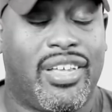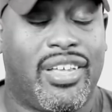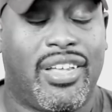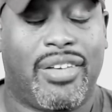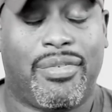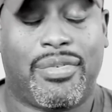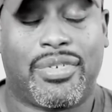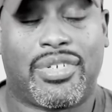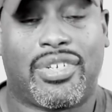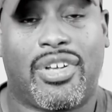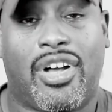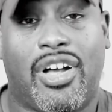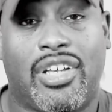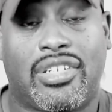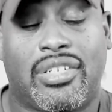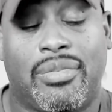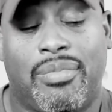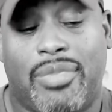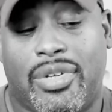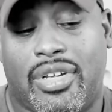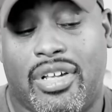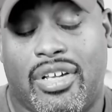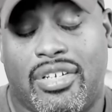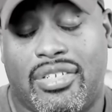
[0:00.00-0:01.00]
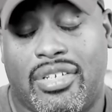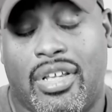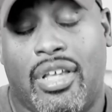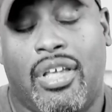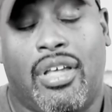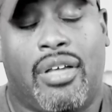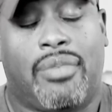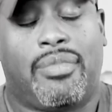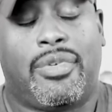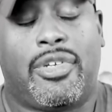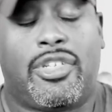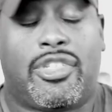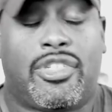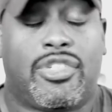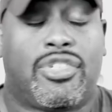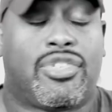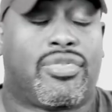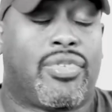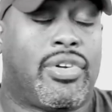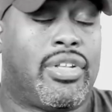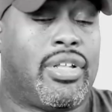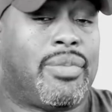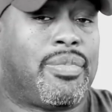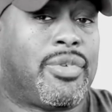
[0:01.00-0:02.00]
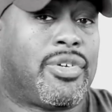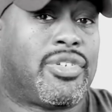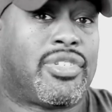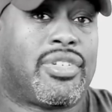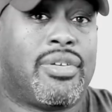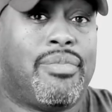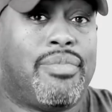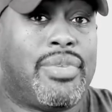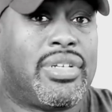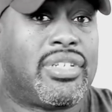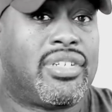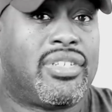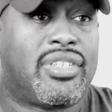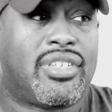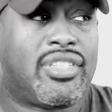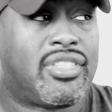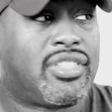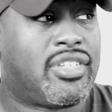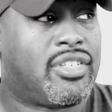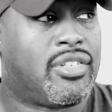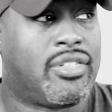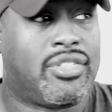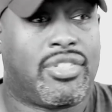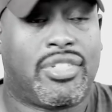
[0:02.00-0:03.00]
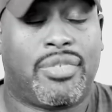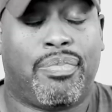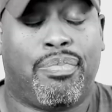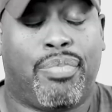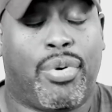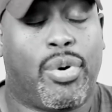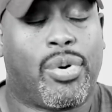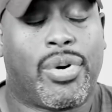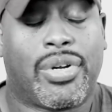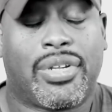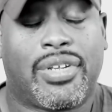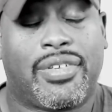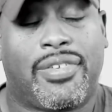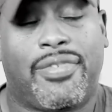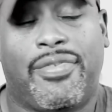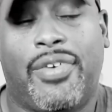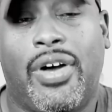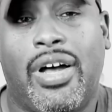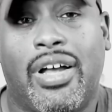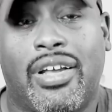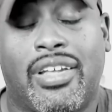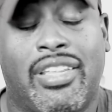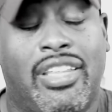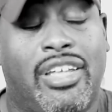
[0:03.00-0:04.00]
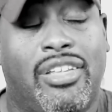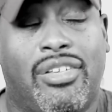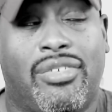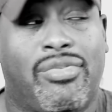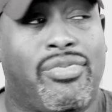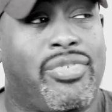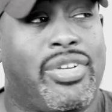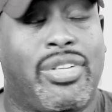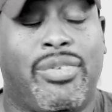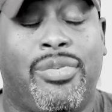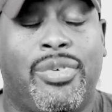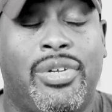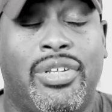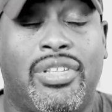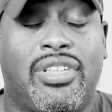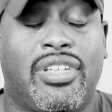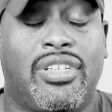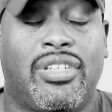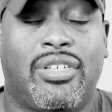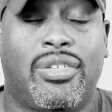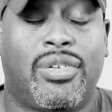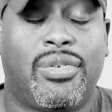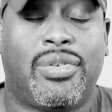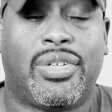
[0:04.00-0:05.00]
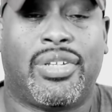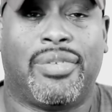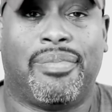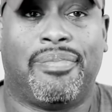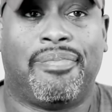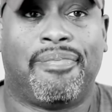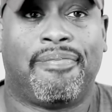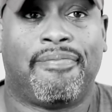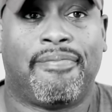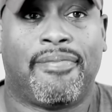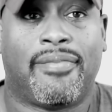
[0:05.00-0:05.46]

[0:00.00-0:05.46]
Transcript: It was awesome, because this is straight up. There's some businesses that are just boring as fuck, and I don't really want anything to do with them.